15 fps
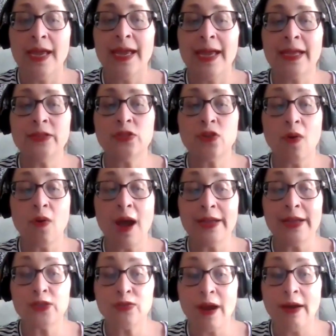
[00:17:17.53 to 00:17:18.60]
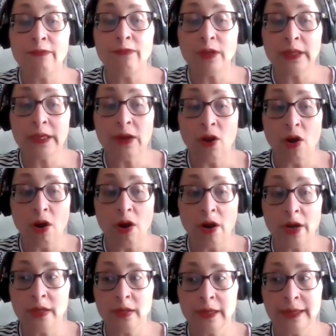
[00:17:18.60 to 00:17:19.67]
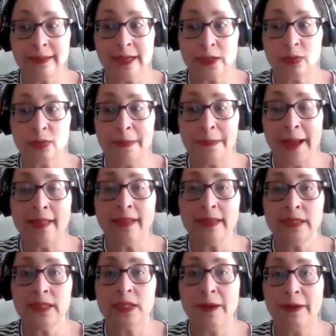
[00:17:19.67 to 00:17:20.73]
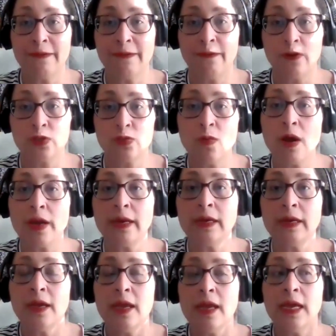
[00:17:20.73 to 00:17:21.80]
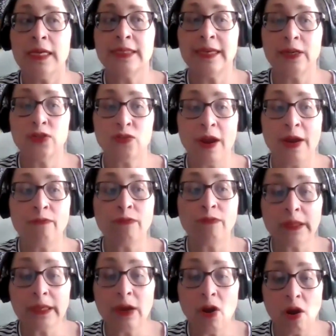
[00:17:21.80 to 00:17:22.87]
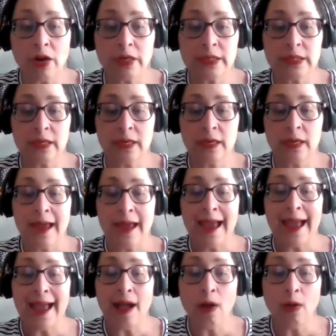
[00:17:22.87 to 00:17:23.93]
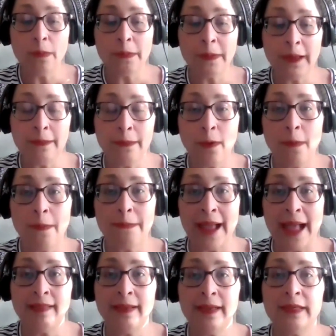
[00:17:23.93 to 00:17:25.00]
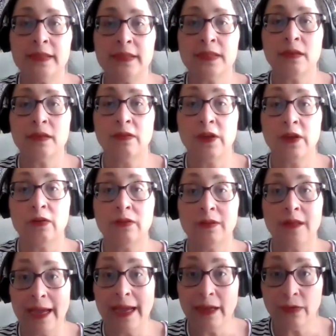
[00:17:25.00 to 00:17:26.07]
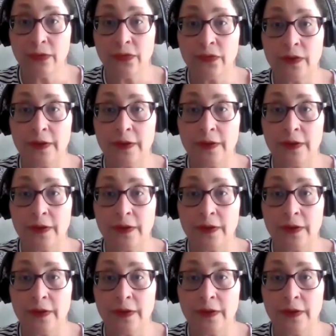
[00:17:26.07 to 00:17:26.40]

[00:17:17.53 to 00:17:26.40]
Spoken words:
And so I try really hard, like that's why balance is my first one, is I try really hard to help people balance their life